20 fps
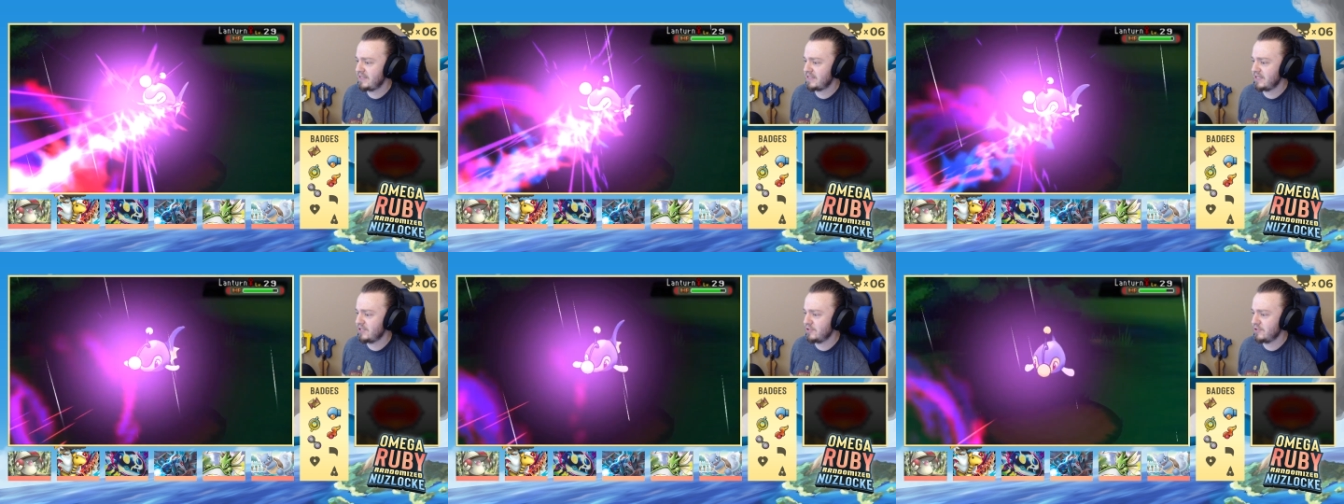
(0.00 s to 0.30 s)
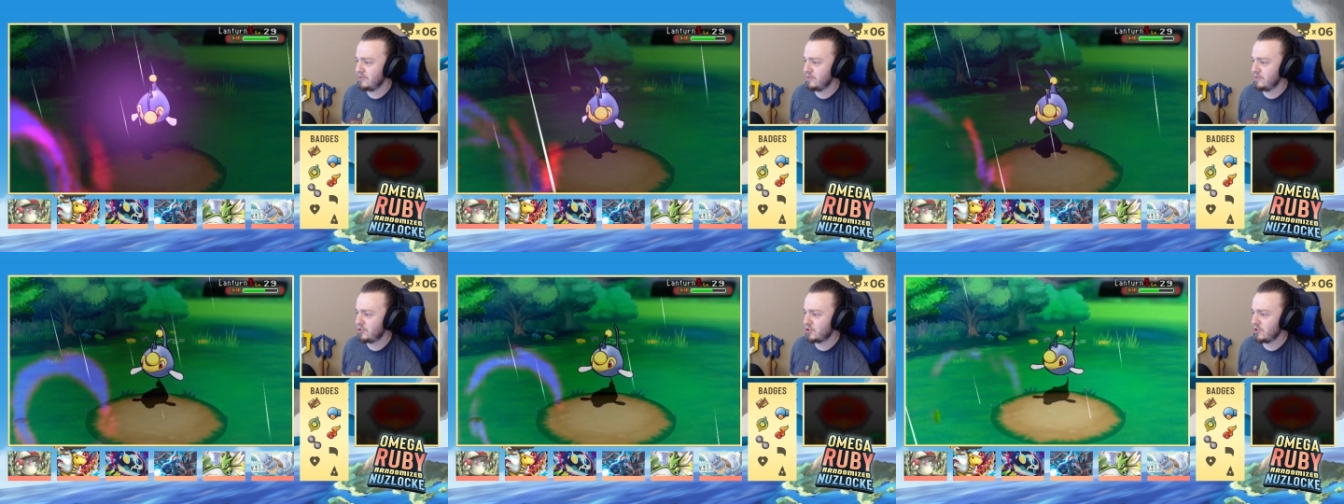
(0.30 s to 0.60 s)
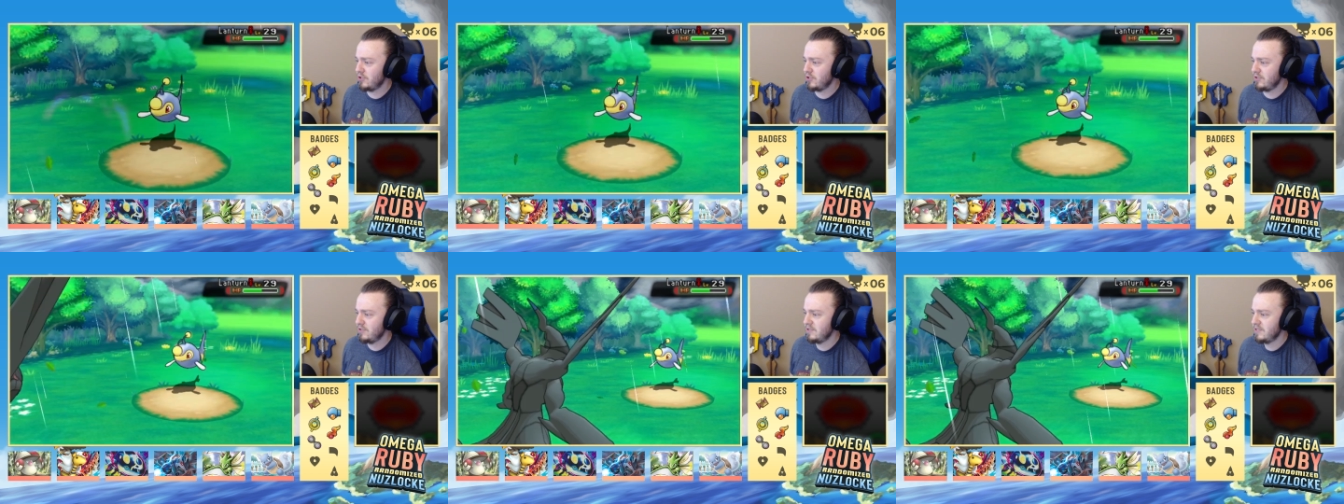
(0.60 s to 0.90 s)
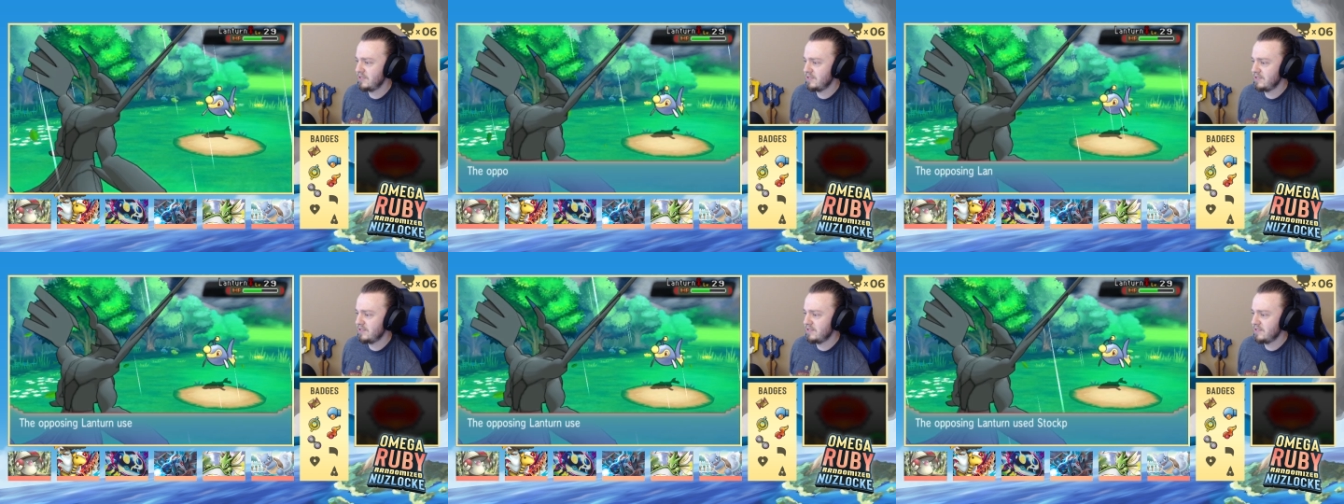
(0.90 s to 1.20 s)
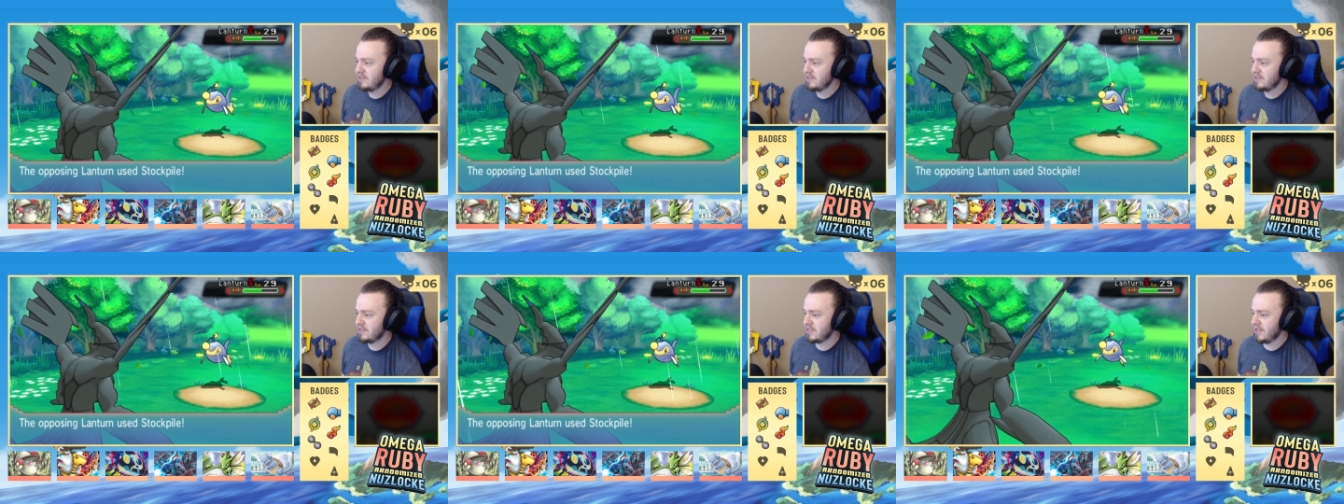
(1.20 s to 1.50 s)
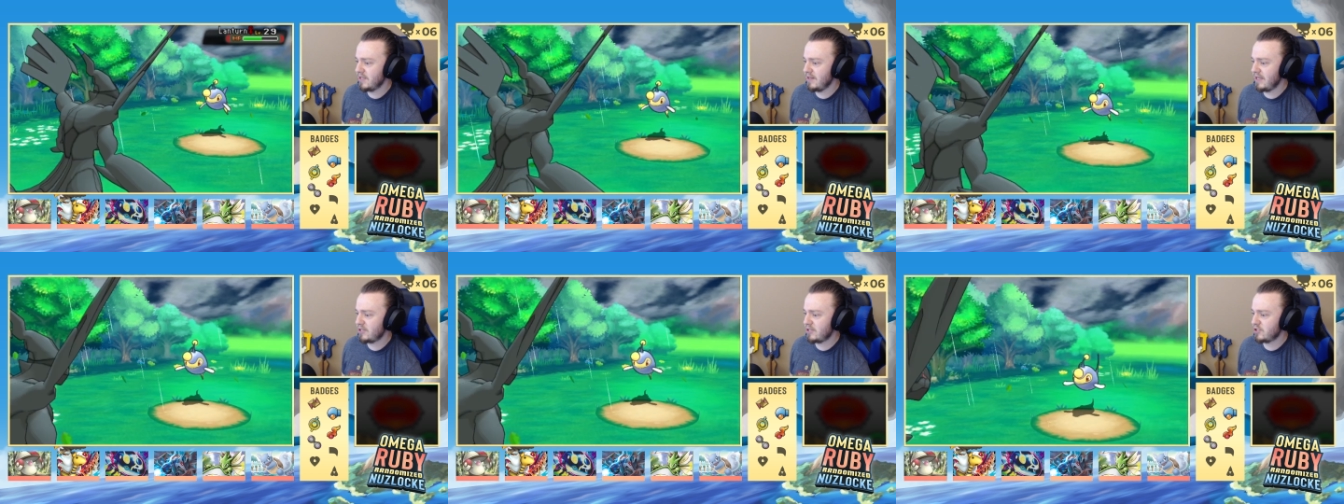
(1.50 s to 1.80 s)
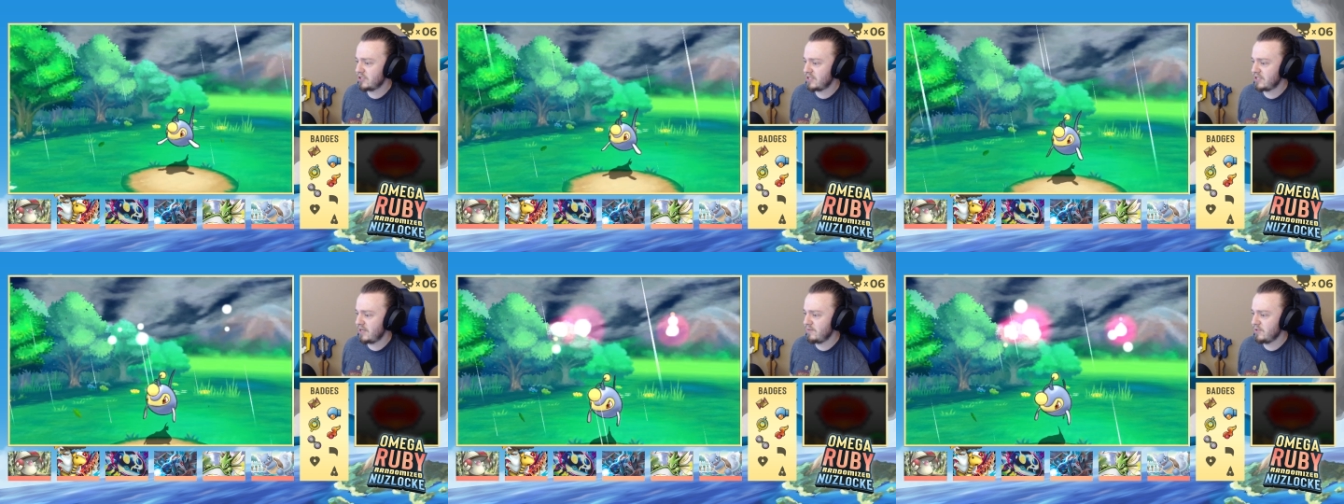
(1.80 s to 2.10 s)
it neutral to
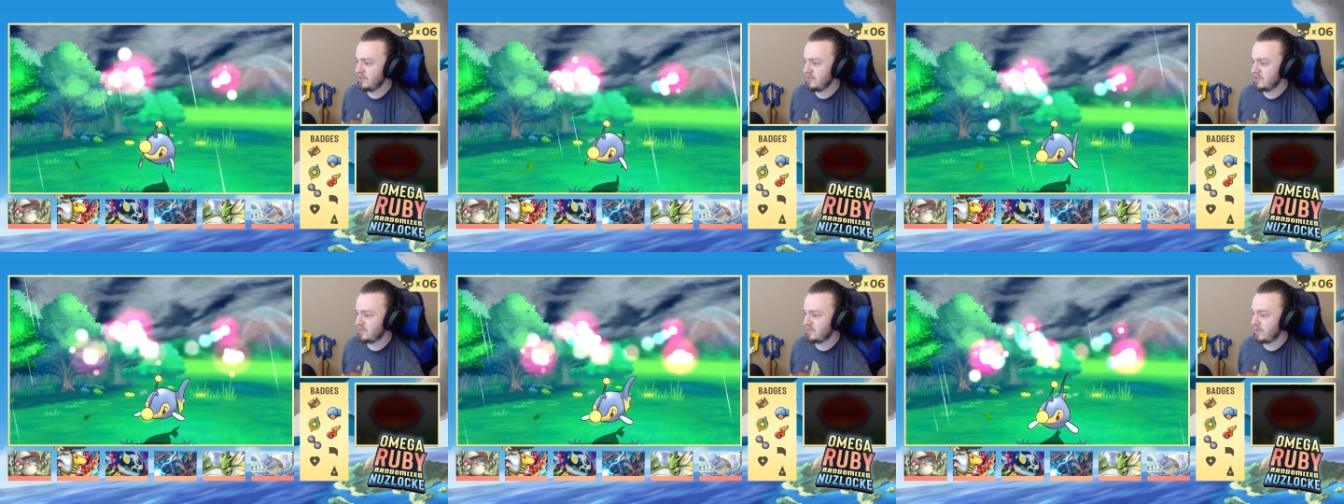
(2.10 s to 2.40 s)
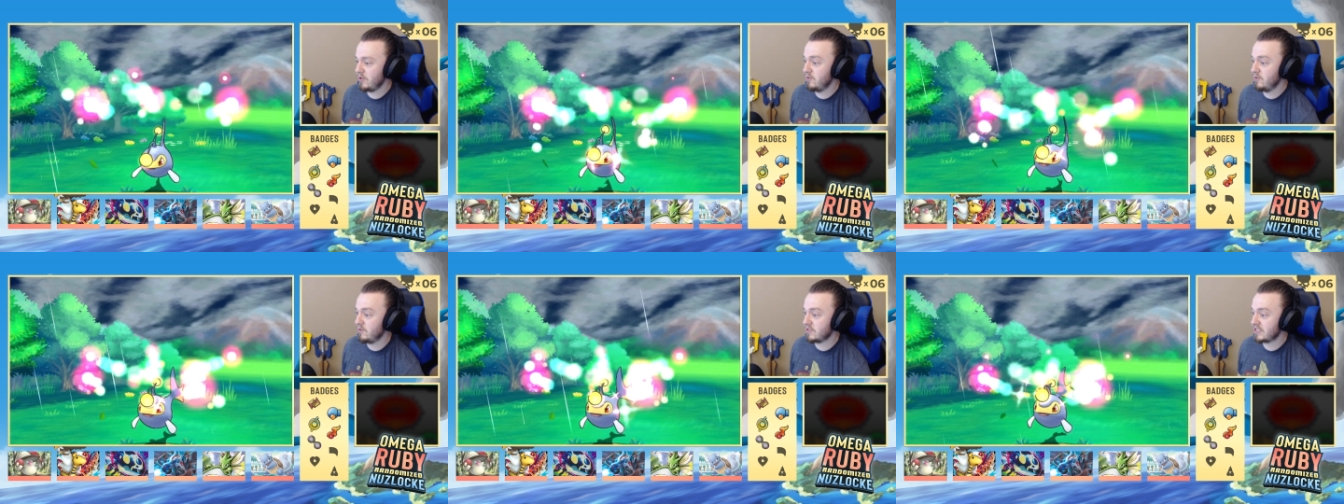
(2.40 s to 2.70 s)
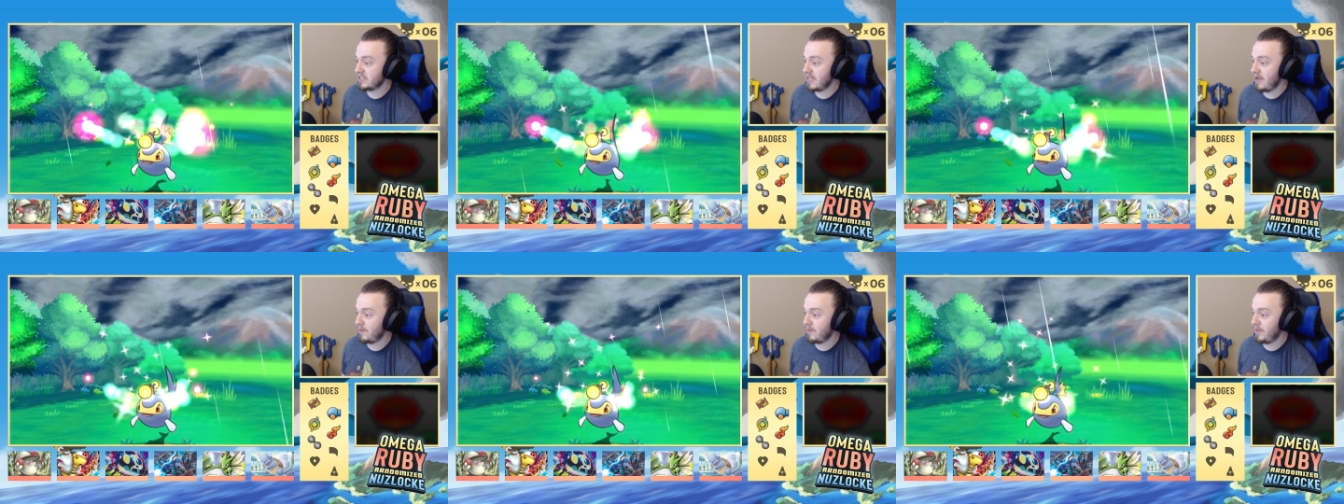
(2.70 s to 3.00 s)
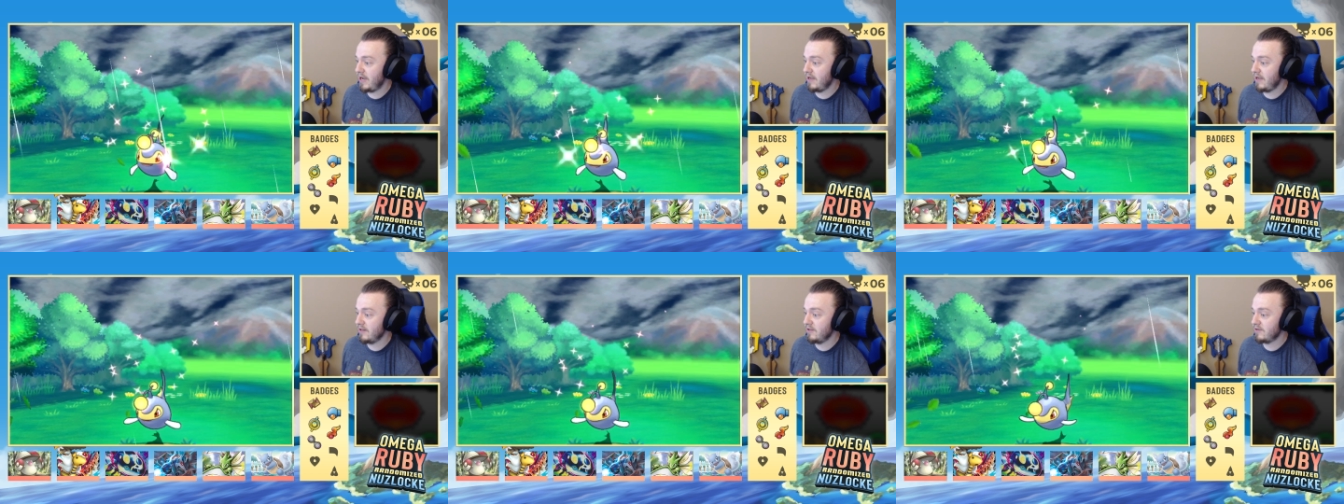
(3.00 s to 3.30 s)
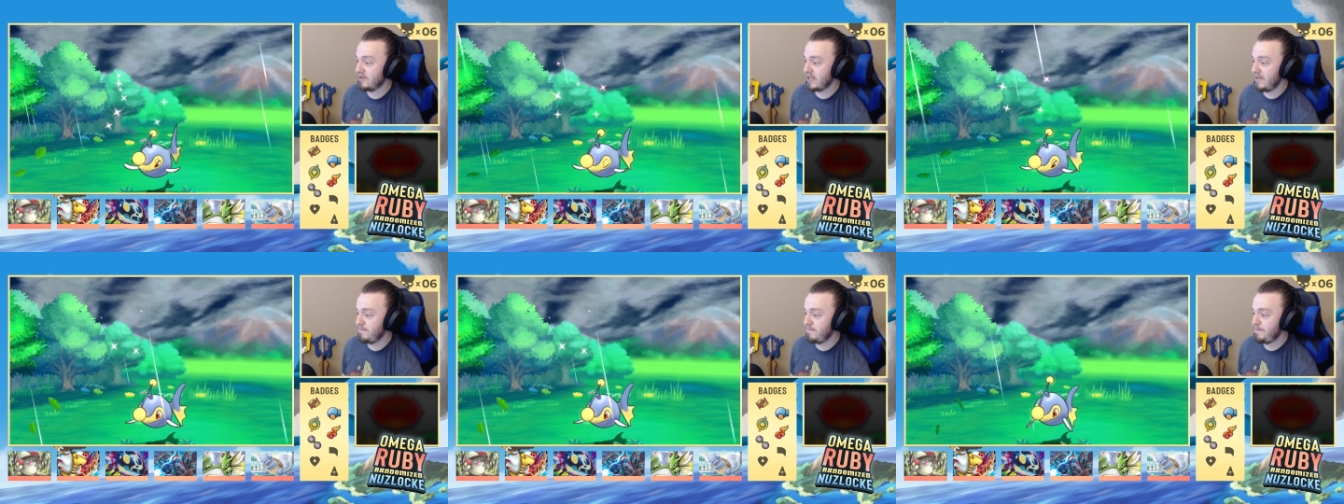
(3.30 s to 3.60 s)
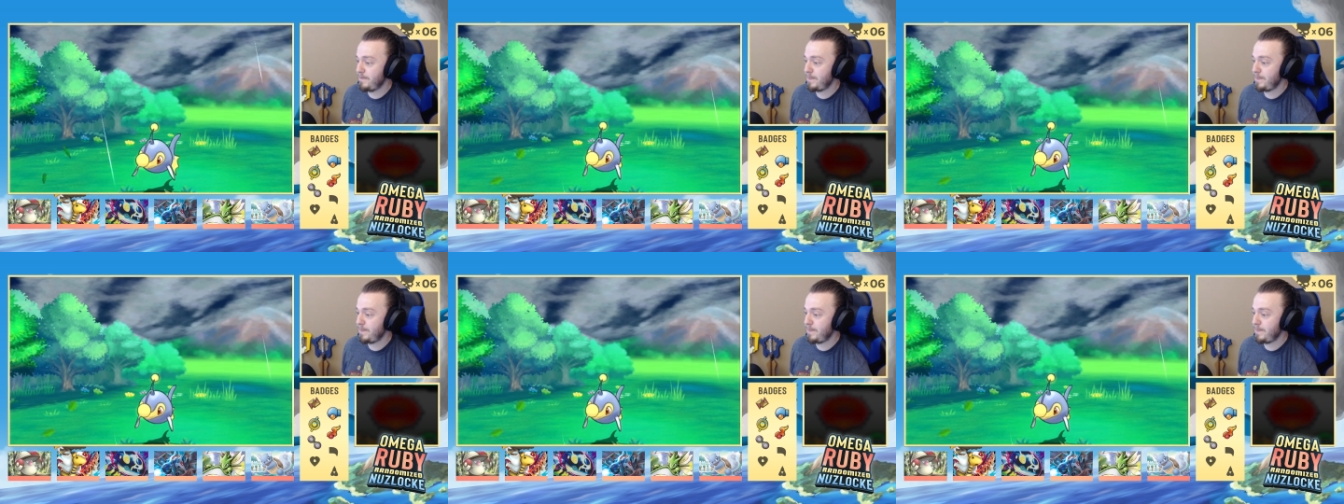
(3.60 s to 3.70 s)
electric type moves. Ooh, Stockpile. Okay.